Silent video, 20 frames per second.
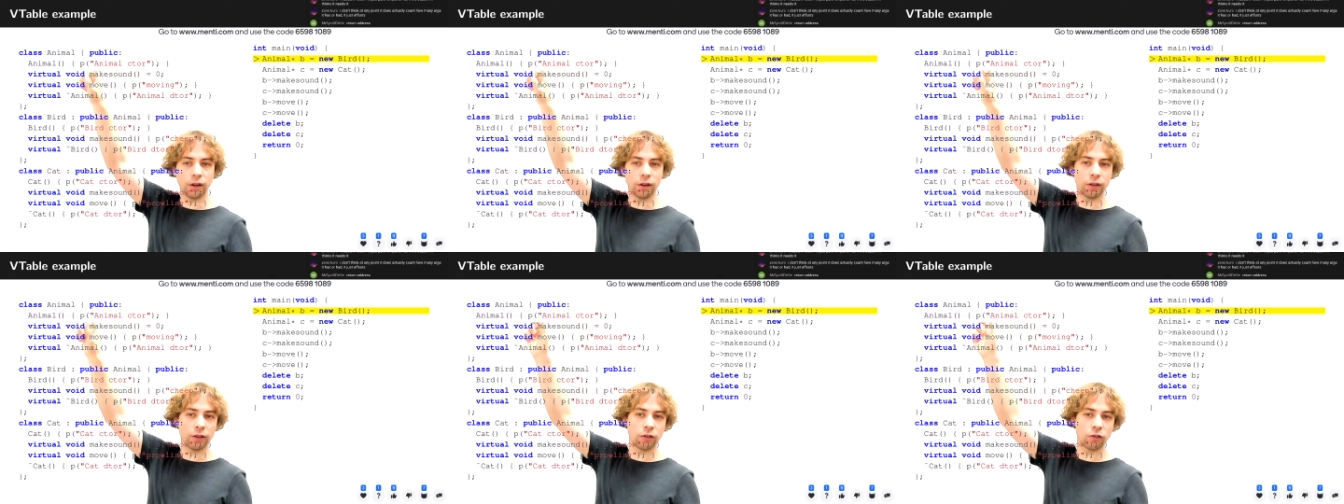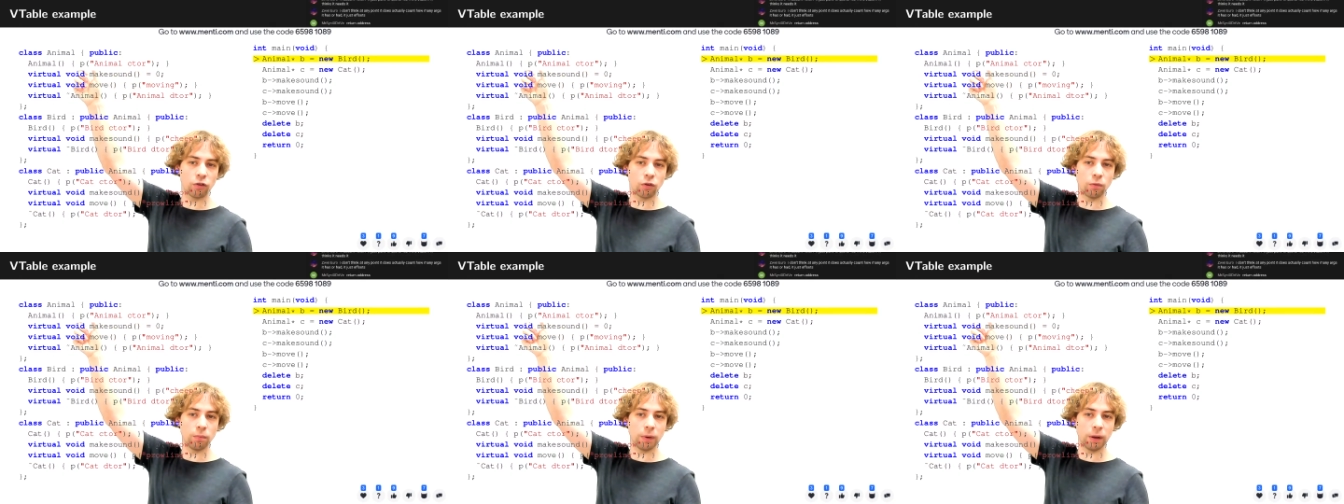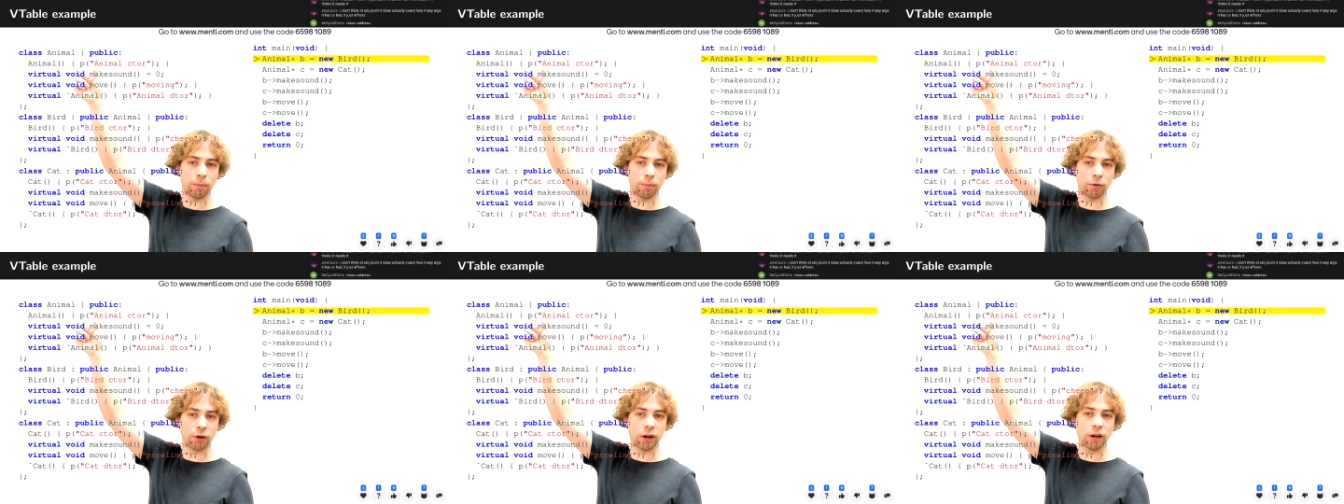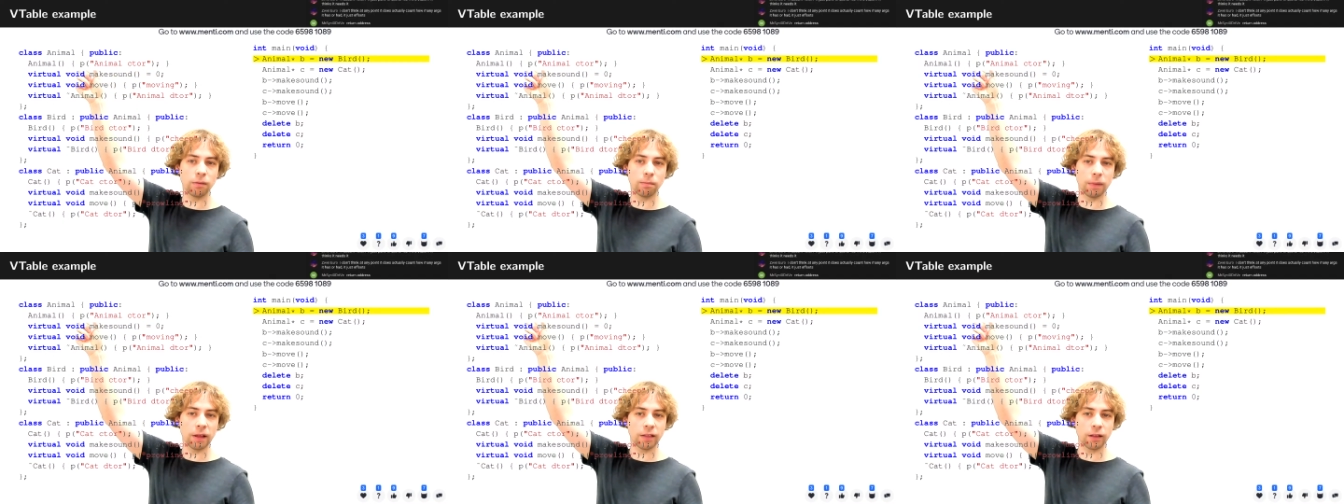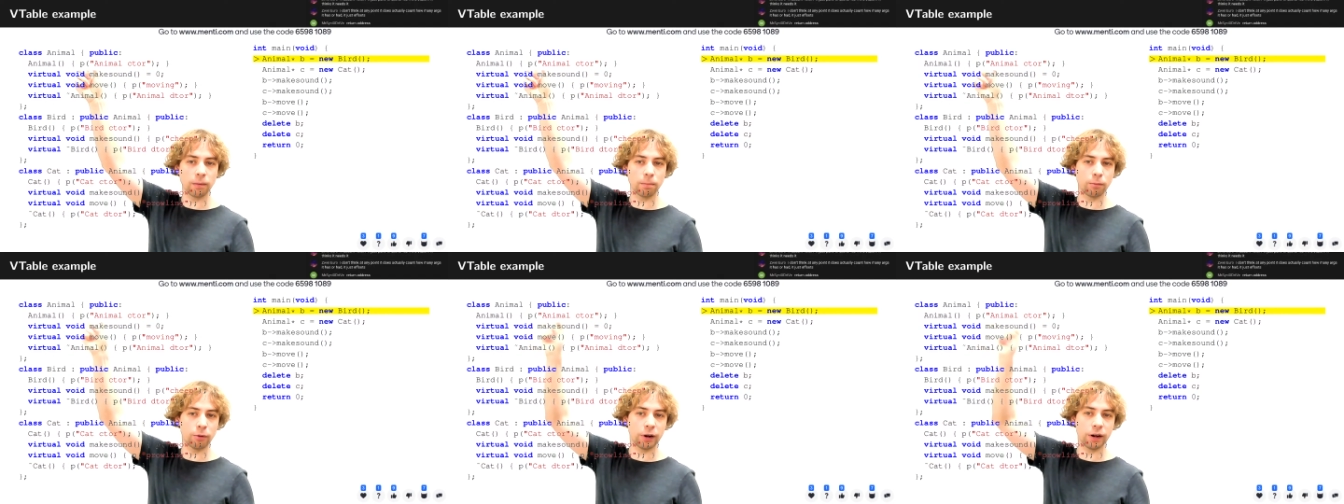This should be a print
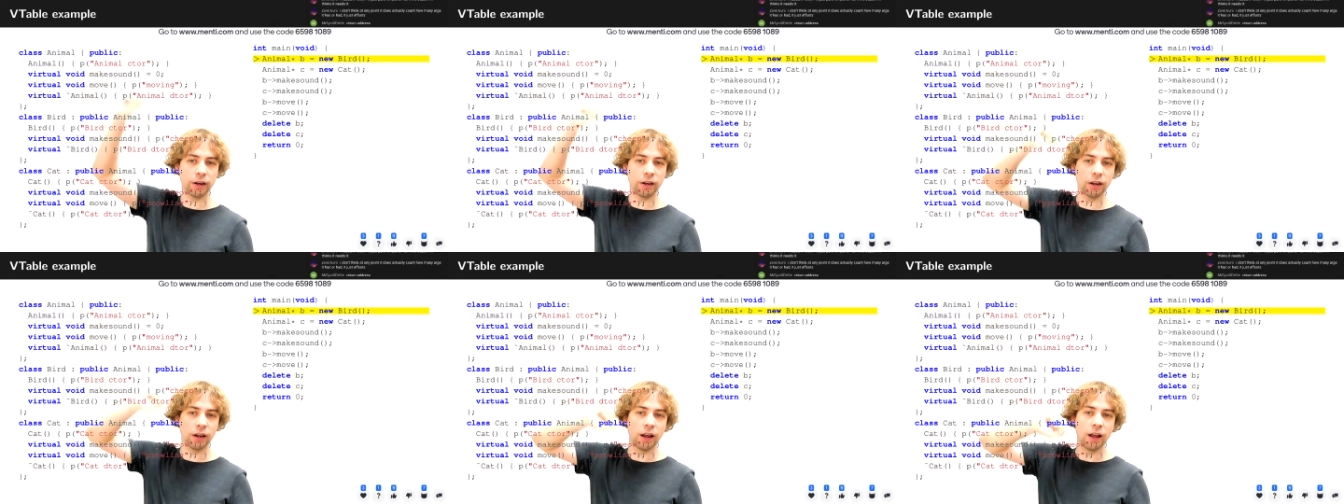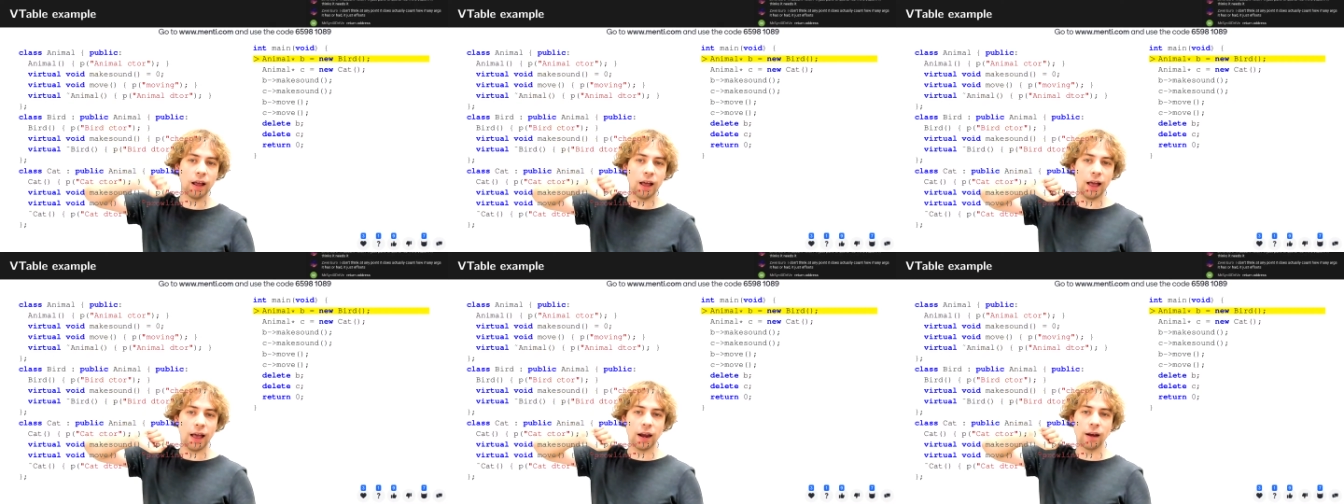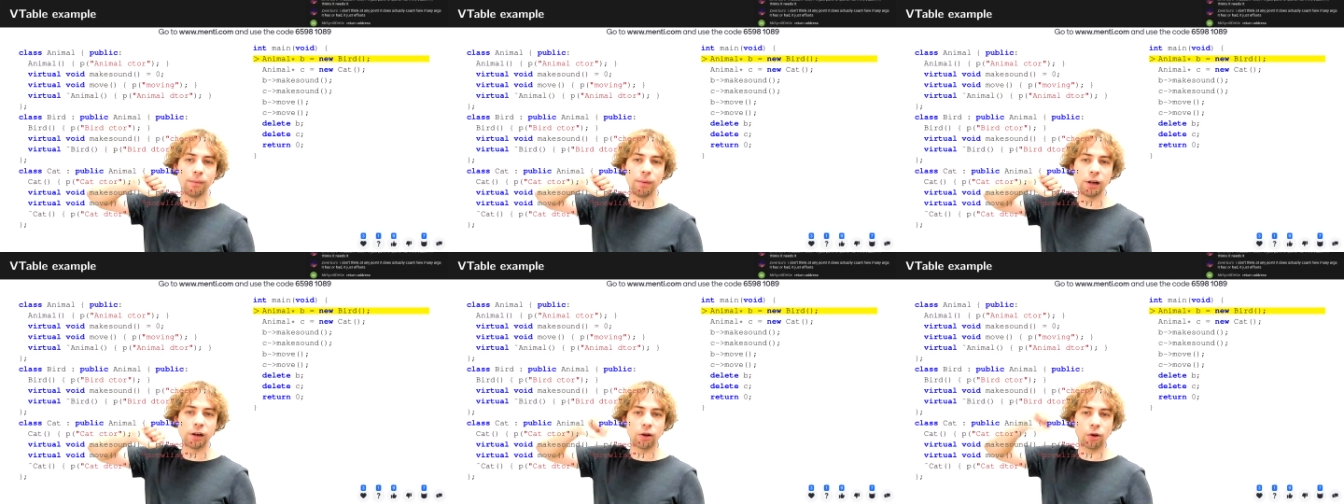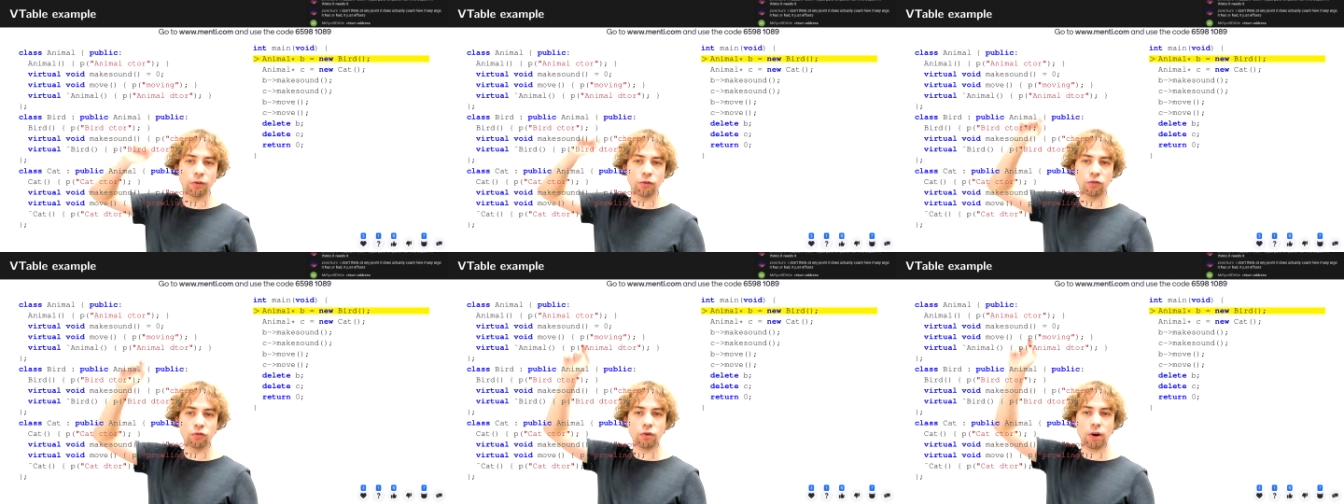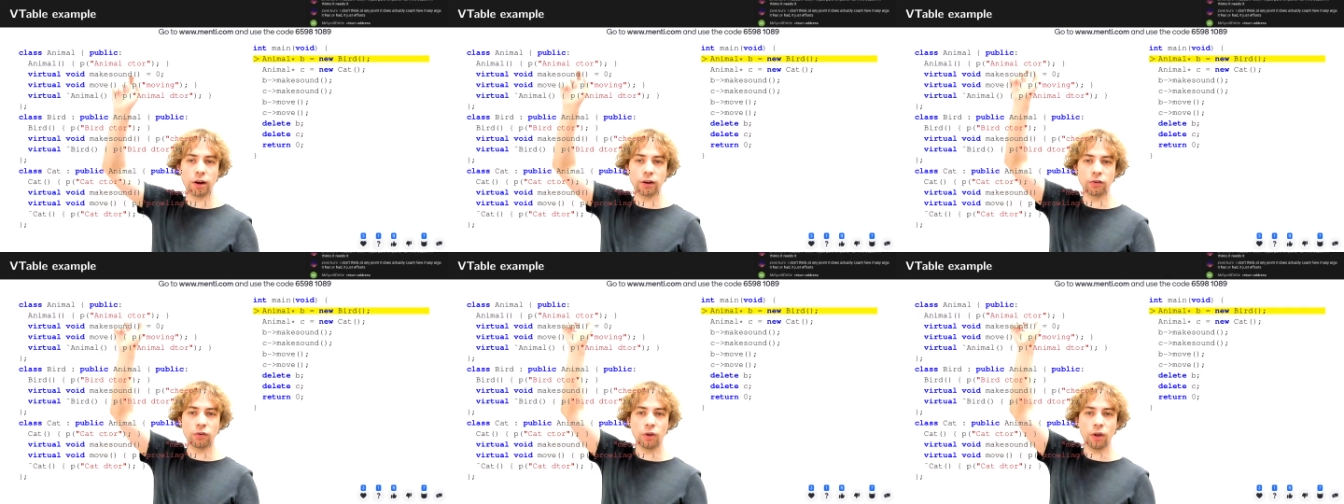method, print animal
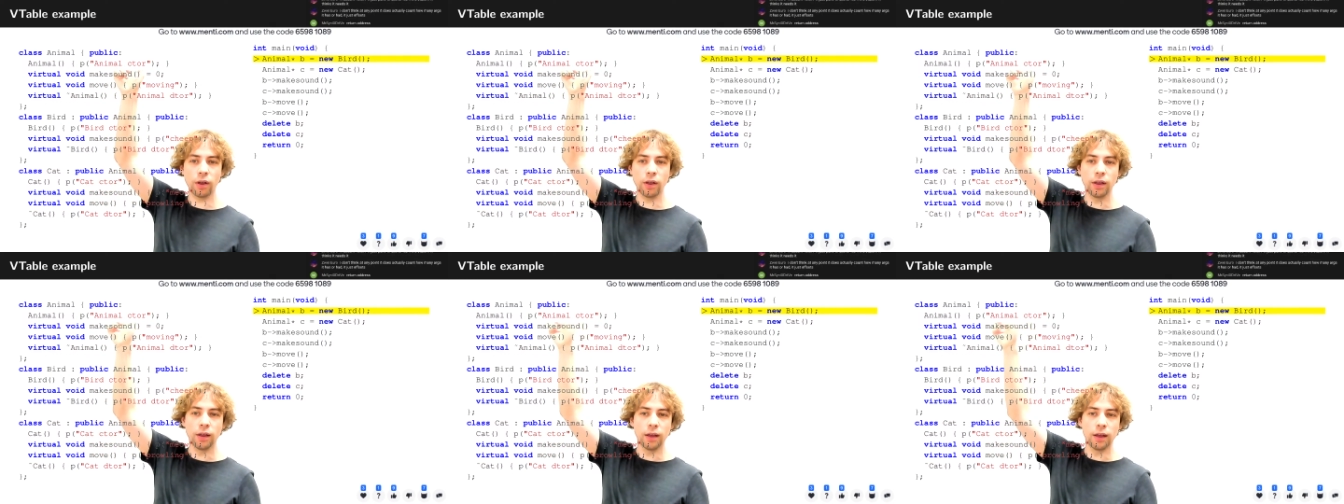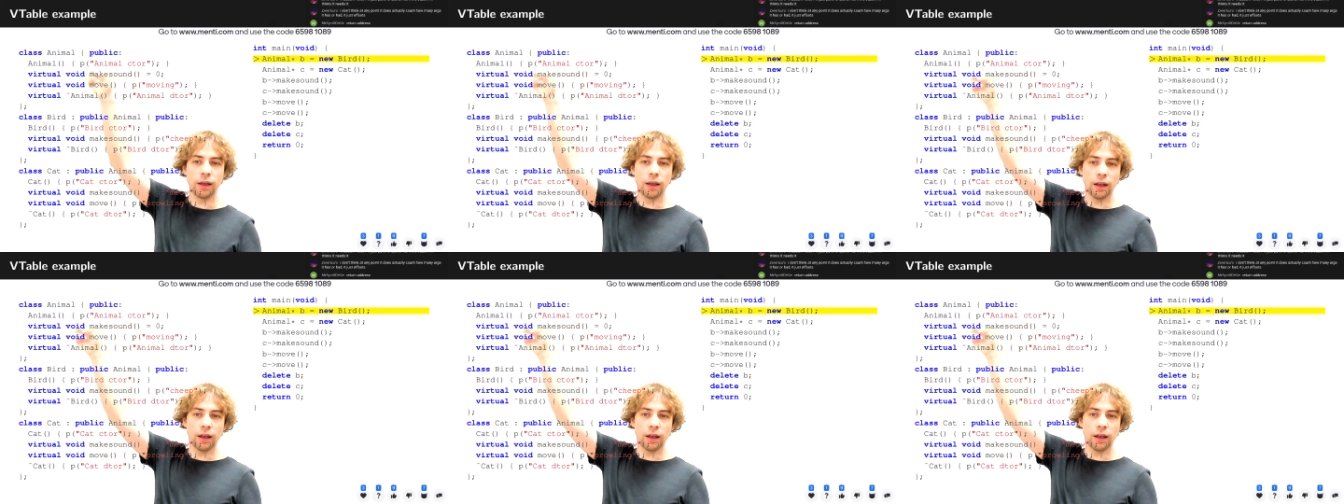constructor.